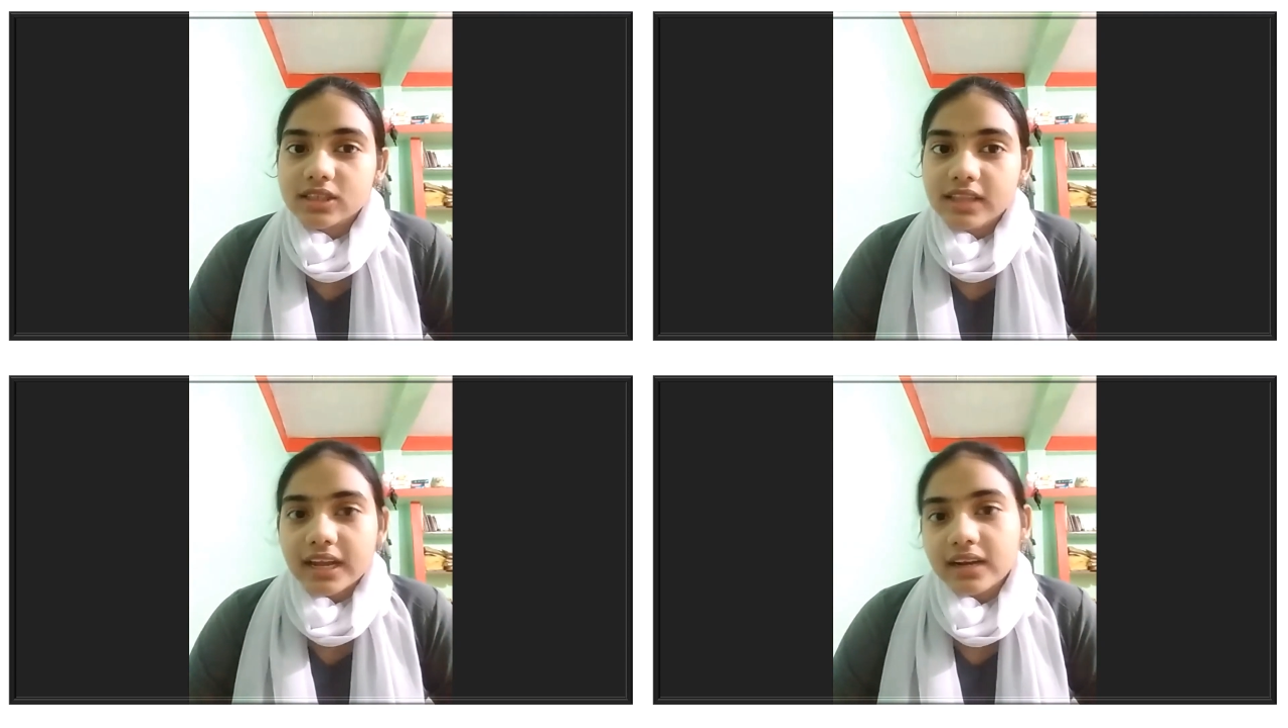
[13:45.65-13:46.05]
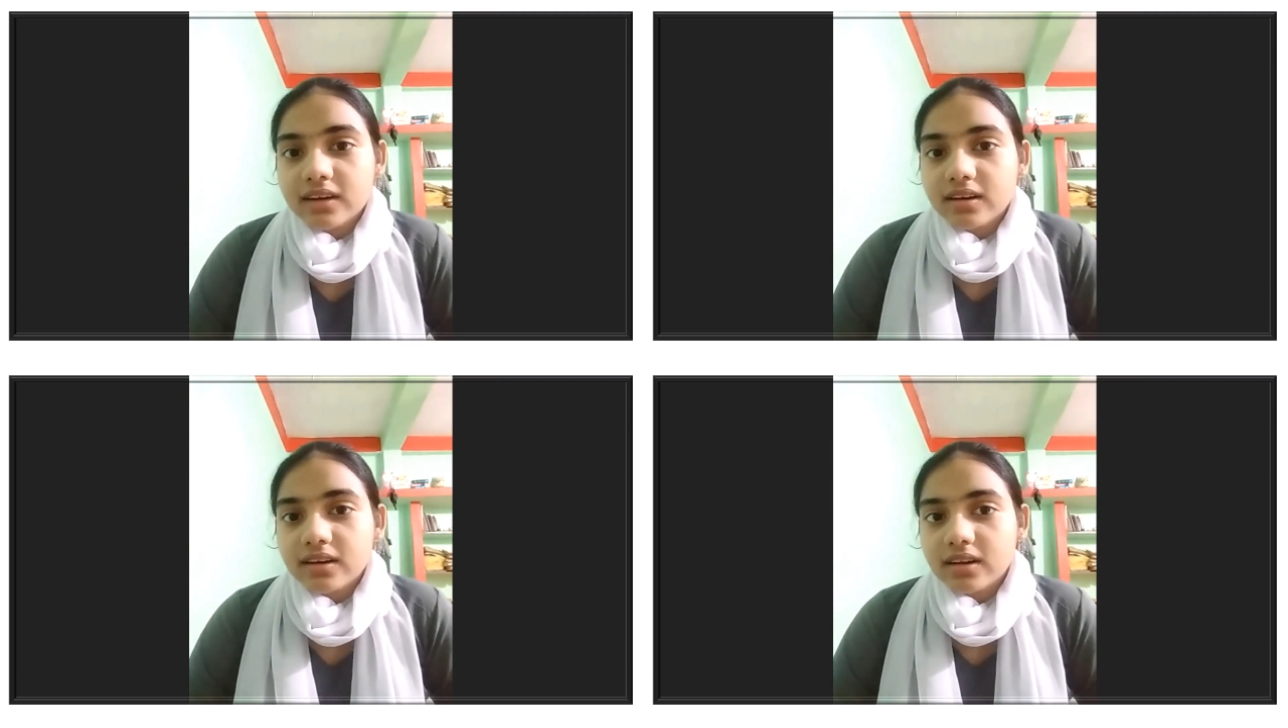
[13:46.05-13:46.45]
then
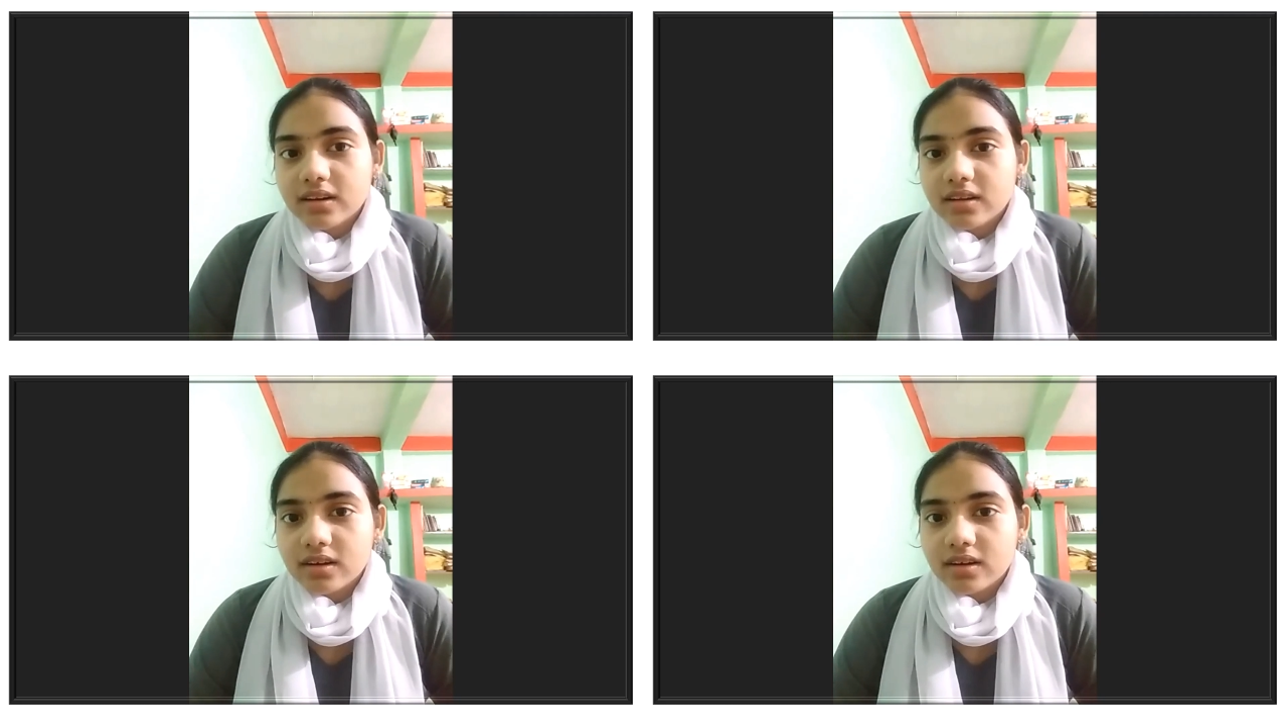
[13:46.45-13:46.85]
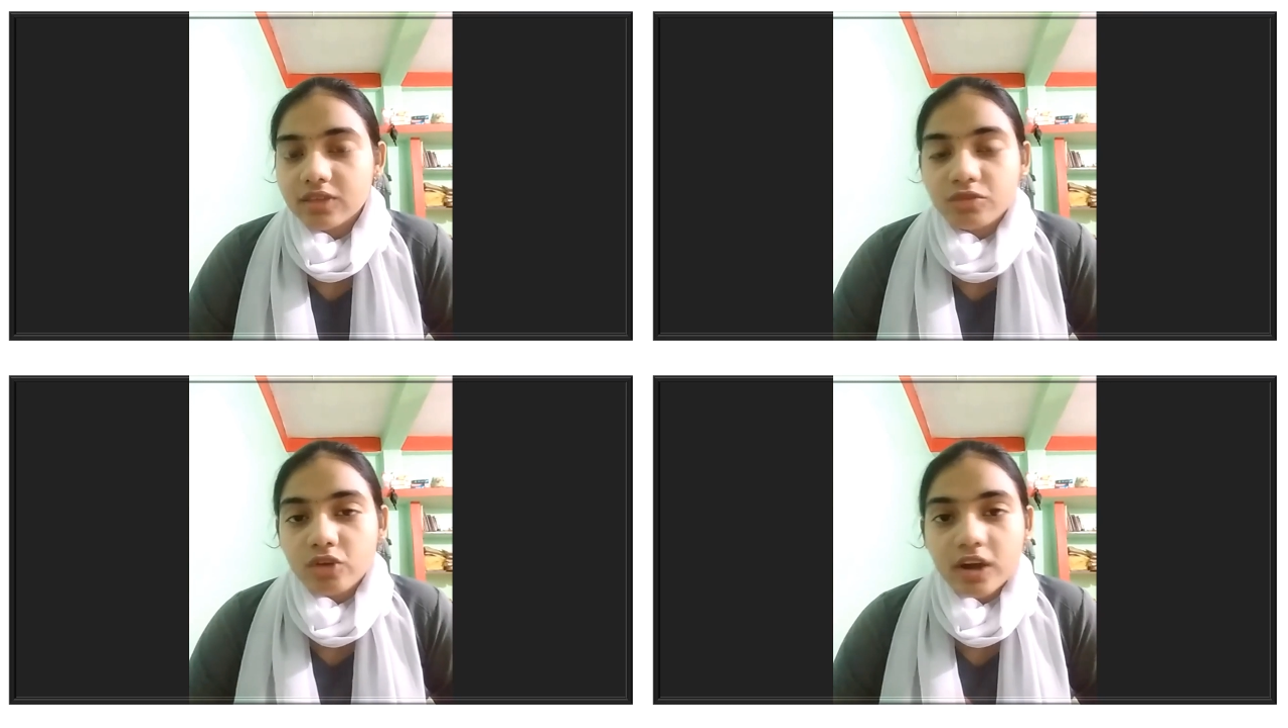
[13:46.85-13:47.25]

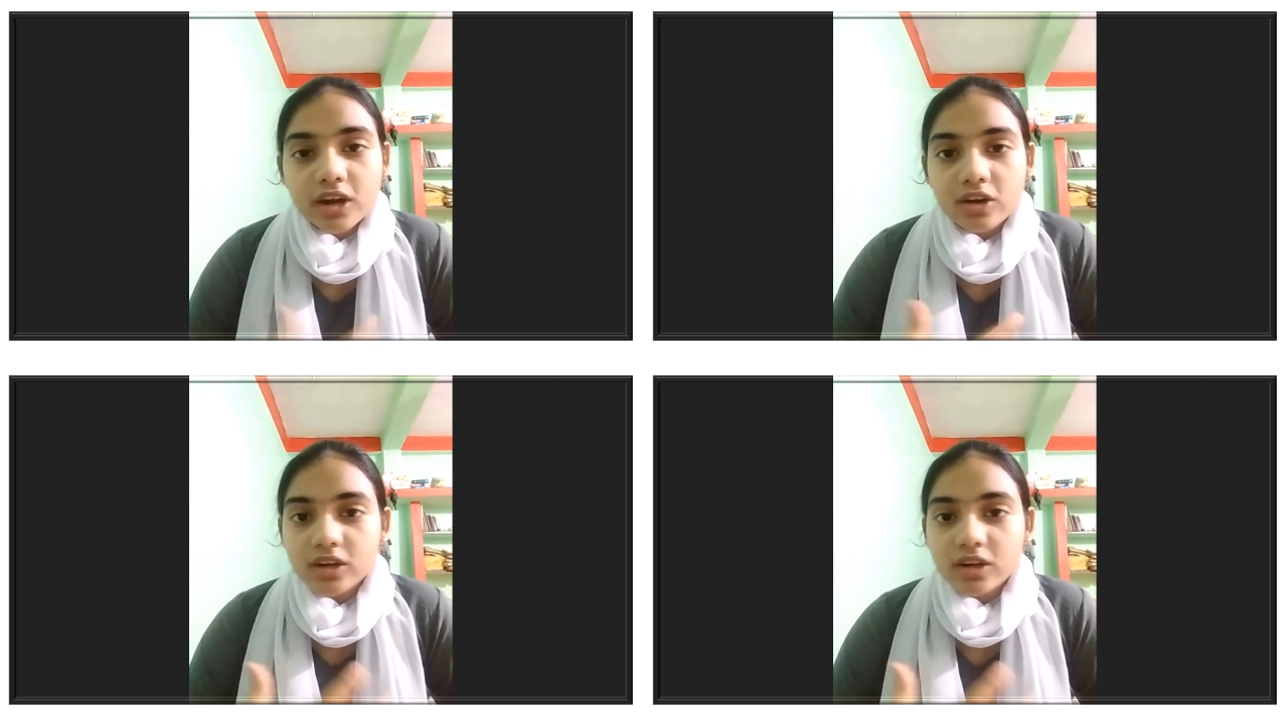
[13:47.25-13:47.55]
if you are not